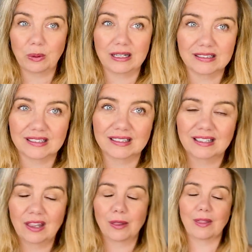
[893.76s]
butts.
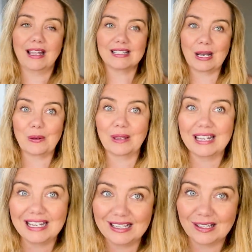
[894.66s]
That's how they
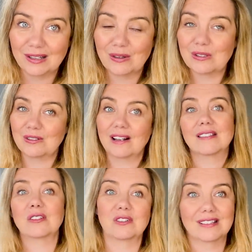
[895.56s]
eat the
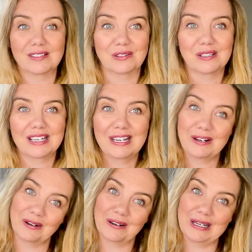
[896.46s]
sausage sizzles
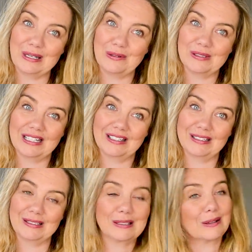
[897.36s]
here in New
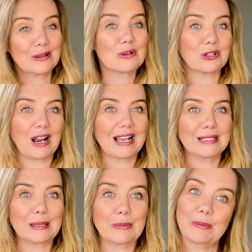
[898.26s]
Zealand. There's your hot
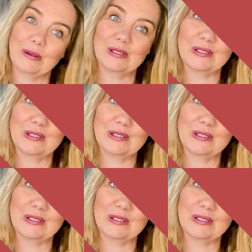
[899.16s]
tip about